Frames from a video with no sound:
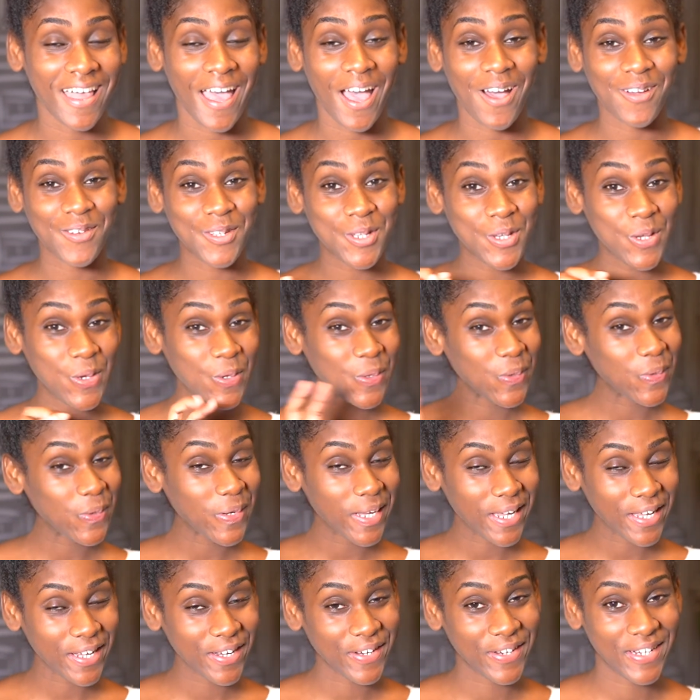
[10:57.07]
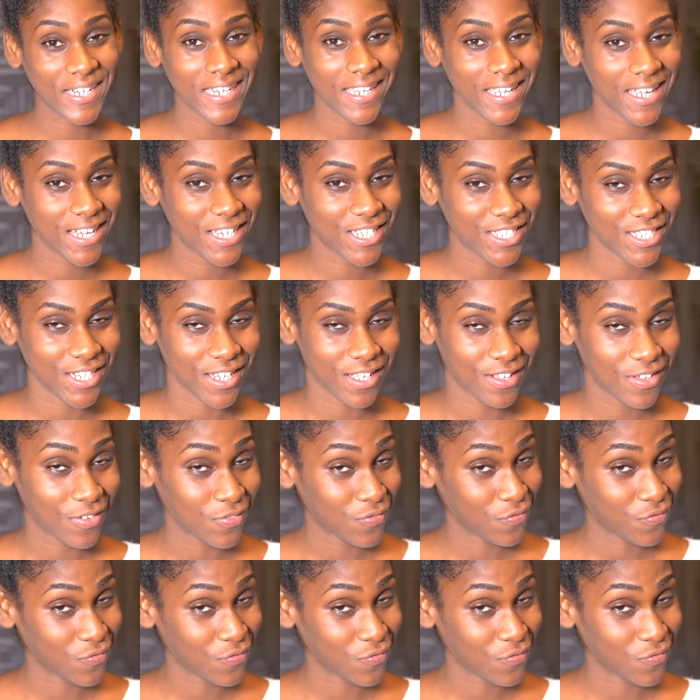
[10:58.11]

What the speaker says: our 2-ingredient gel,